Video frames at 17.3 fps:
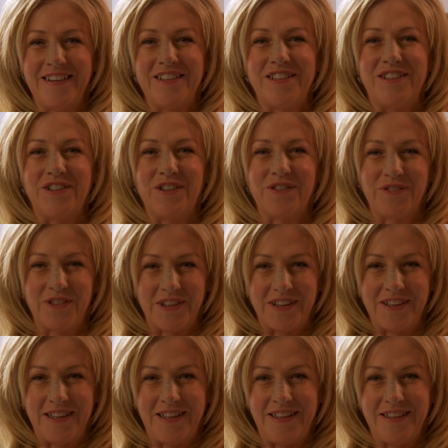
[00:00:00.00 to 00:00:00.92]
So
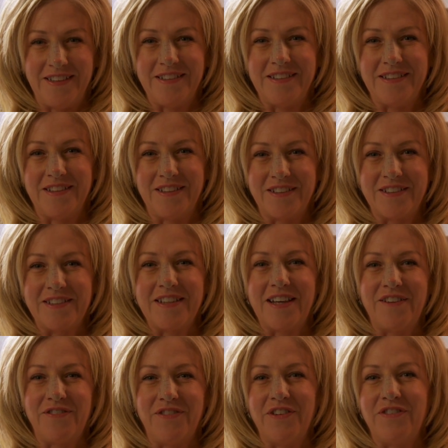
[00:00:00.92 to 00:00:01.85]
really, looks
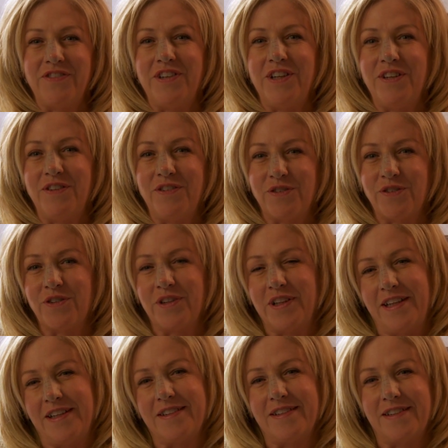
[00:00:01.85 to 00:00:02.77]
like 50
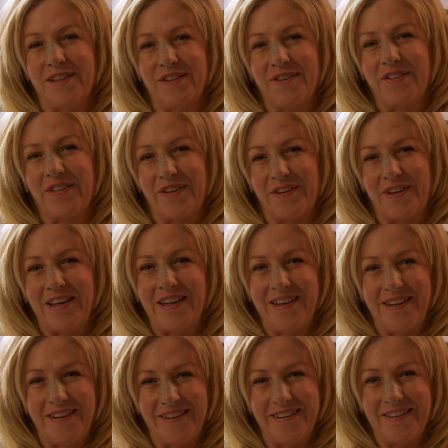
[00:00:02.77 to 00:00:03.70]
truly is the new
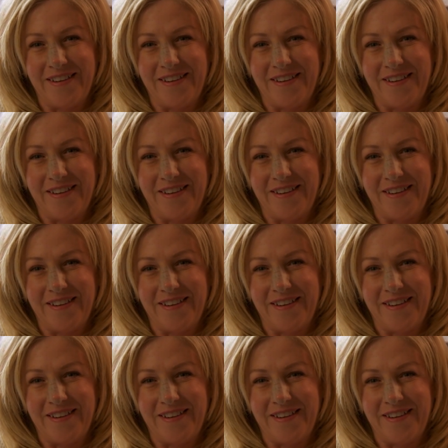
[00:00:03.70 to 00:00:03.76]
30.